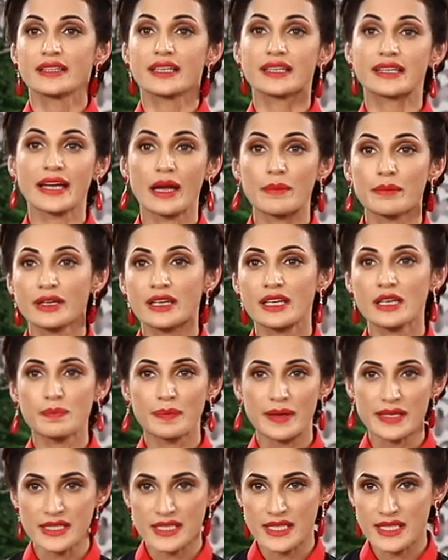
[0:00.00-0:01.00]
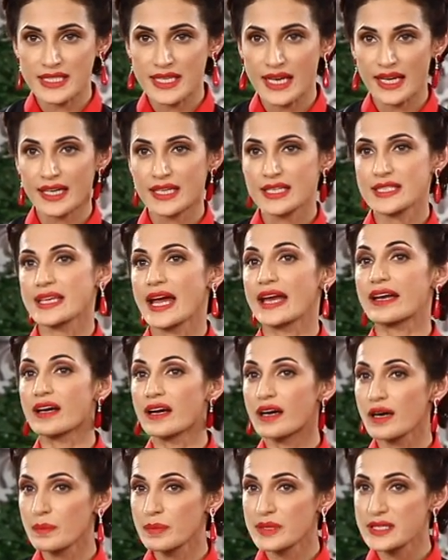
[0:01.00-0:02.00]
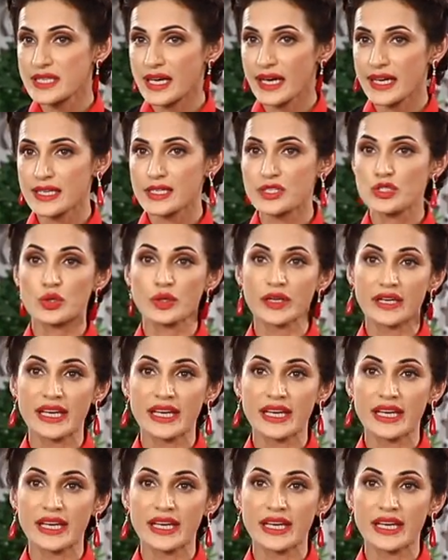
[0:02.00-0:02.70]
the chemical pesticides and herbicides to